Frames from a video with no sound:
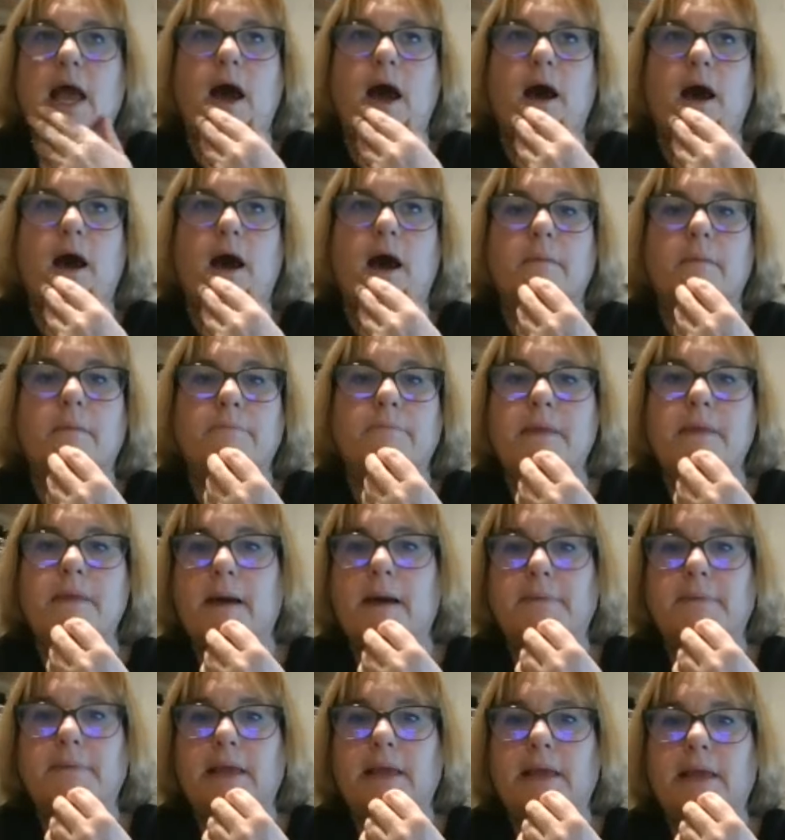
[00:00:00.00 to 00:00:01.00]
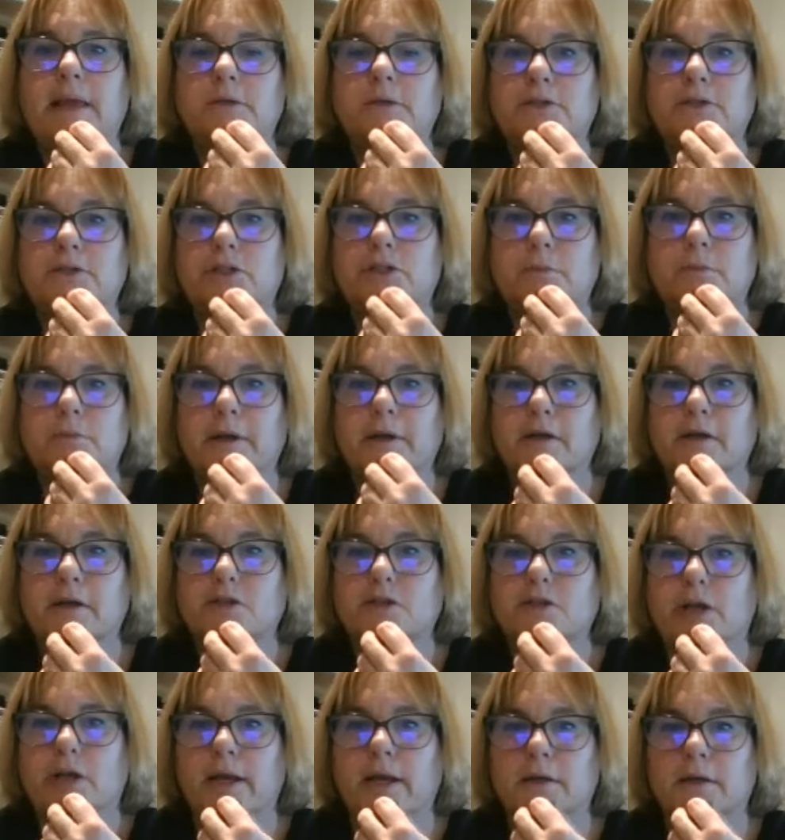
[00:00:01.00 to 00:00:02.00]
Not being able to bear a
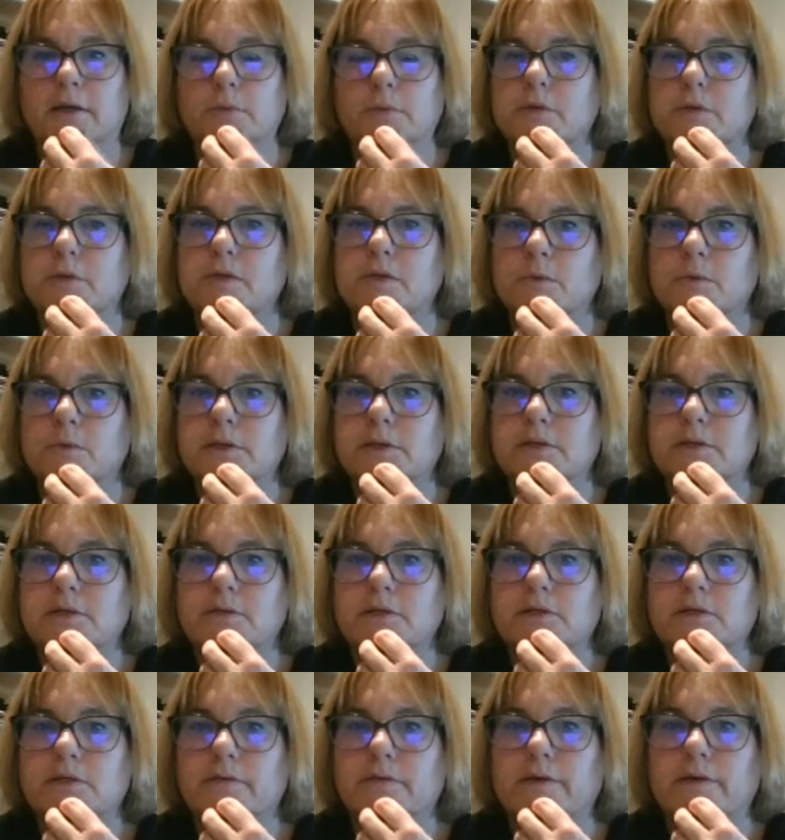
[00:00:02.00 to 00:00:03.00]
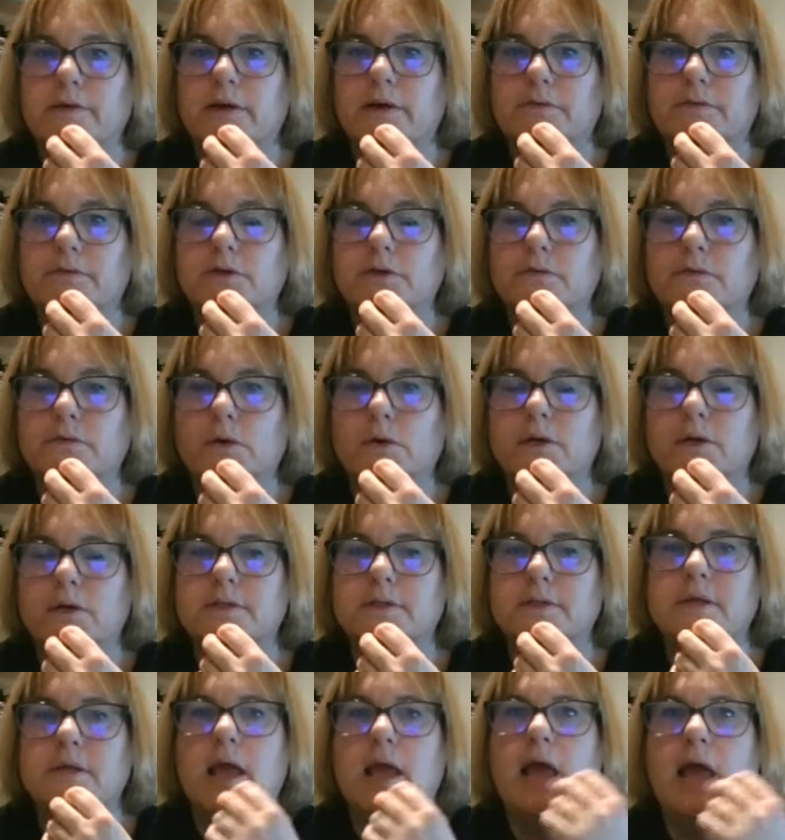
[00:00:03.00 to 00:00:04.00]
child was a reason to file for
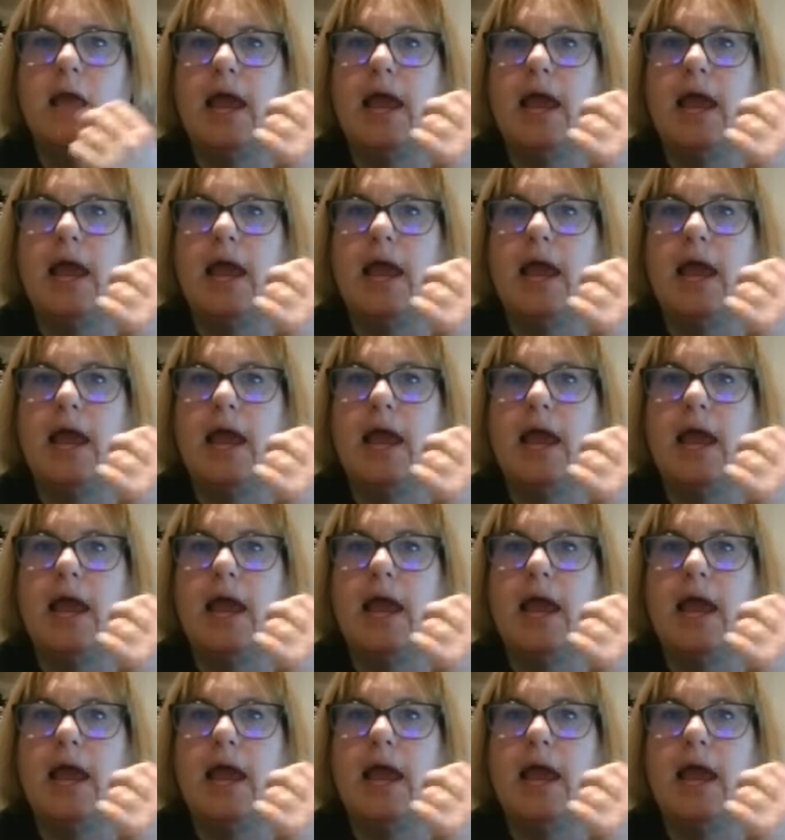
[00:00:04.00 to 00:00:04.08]
divorce.